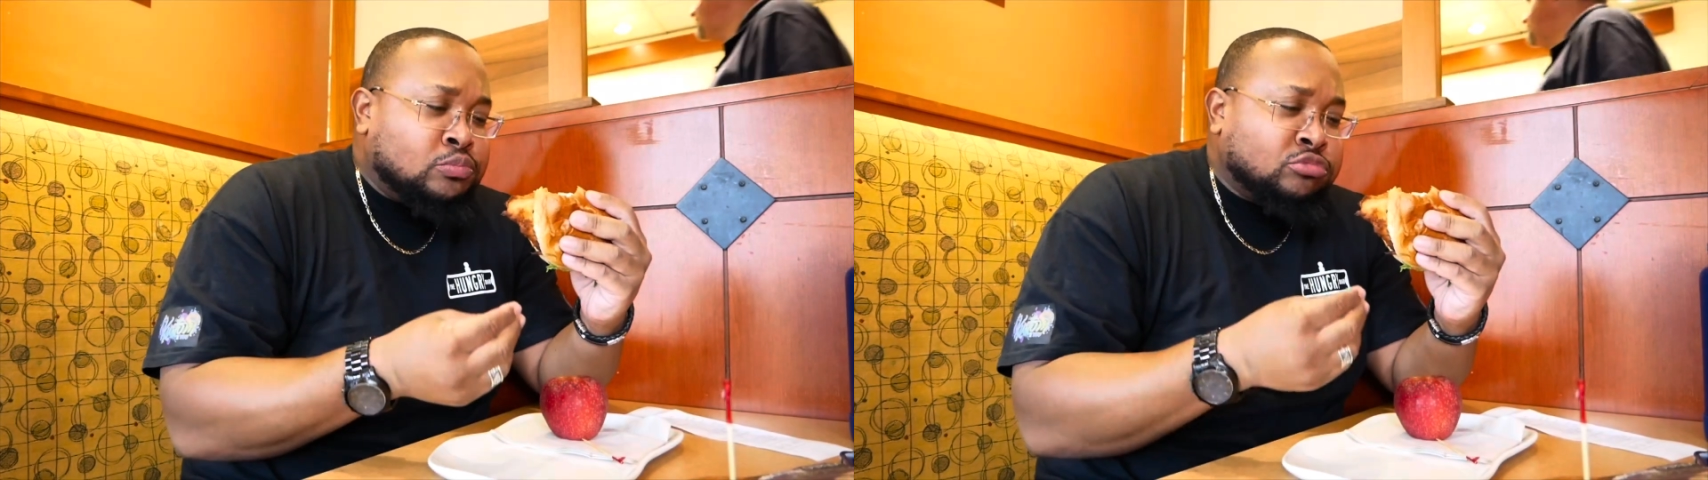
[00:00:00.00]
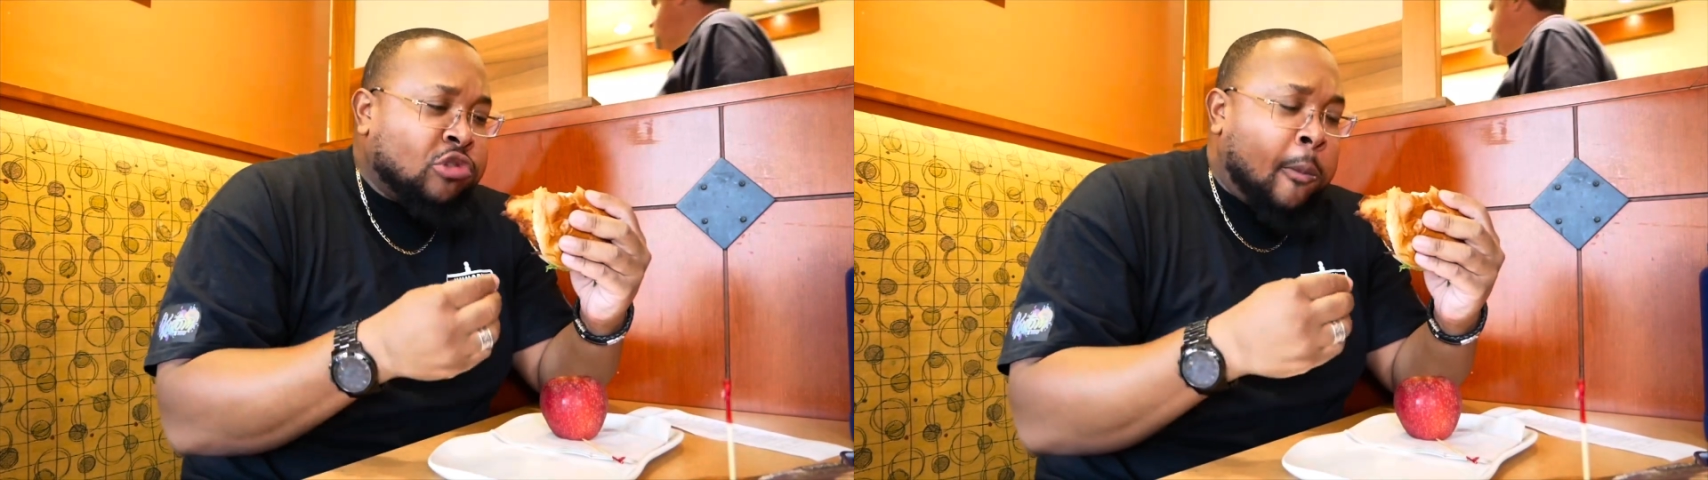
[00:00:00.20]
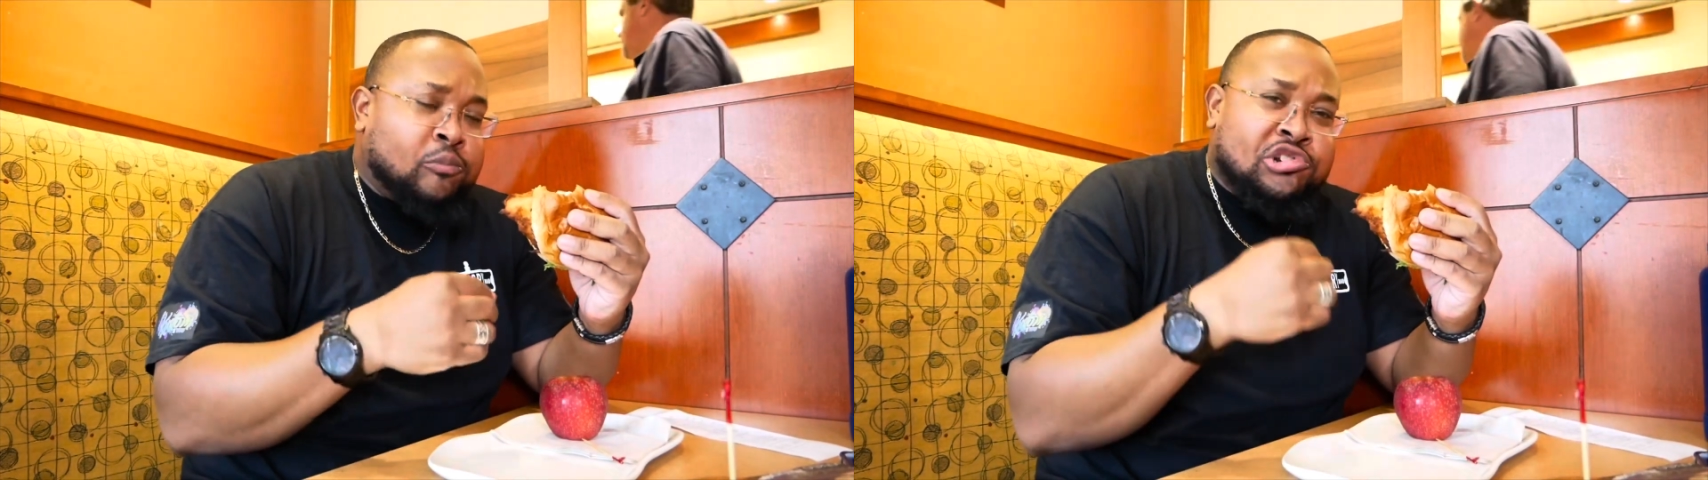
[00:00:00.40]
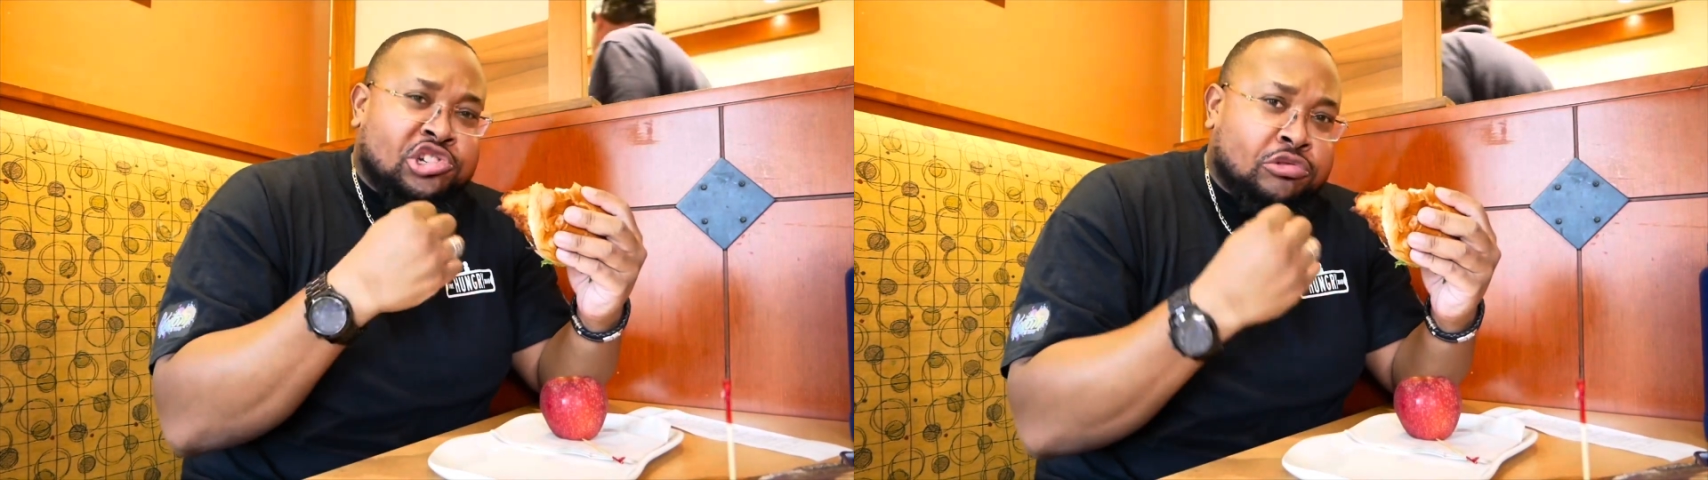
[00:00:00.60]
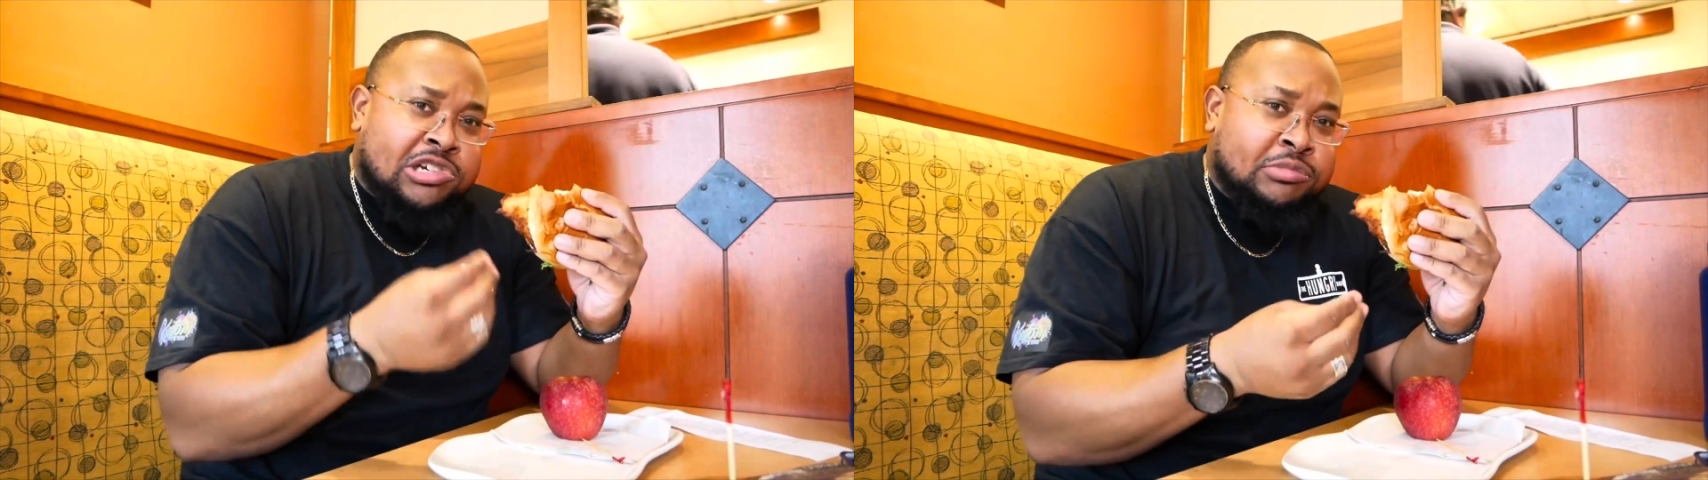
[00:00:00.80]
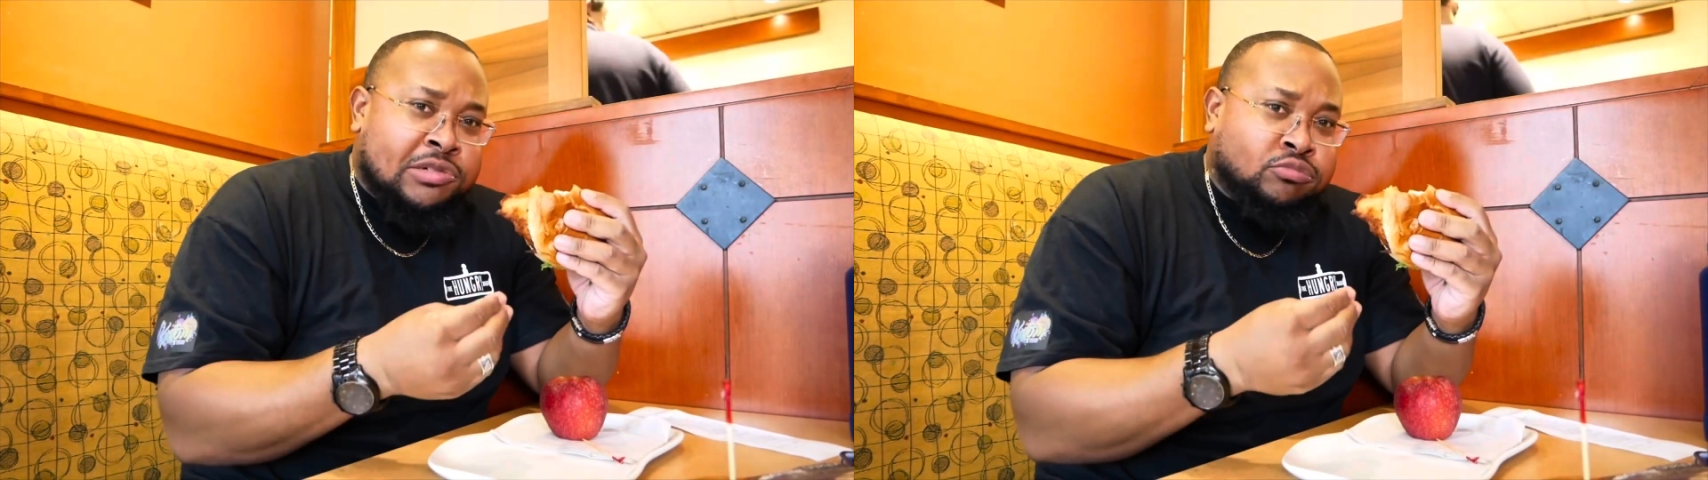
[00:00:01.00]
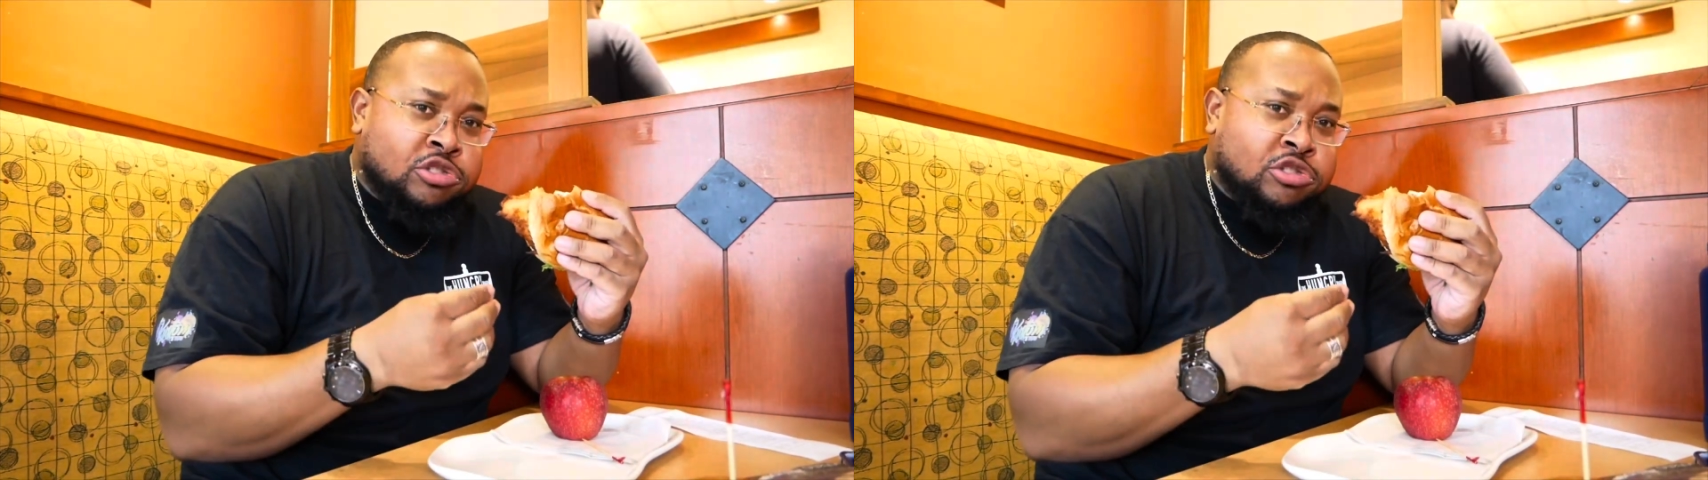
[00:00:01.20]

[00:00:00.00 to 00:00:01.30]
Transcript: It's creamy,